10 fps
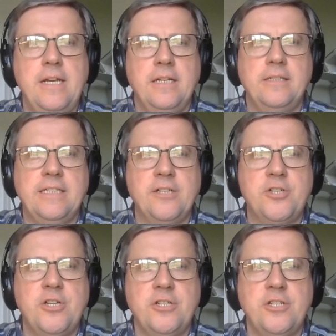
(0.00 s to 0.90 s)
because our
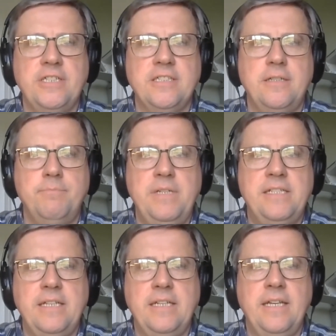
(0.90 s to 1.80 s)
churches are
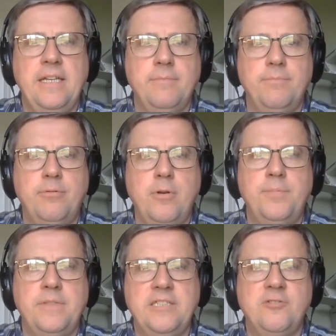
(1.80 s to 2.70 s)
meeting in
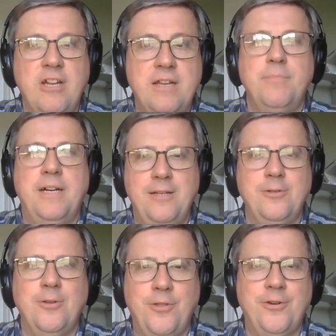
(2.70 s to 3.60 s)
properties run by
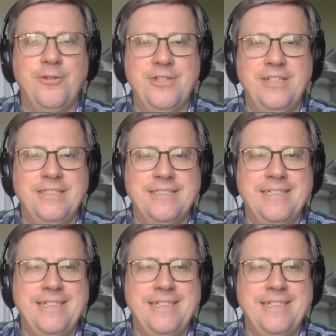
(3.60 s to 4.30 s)
local authorities.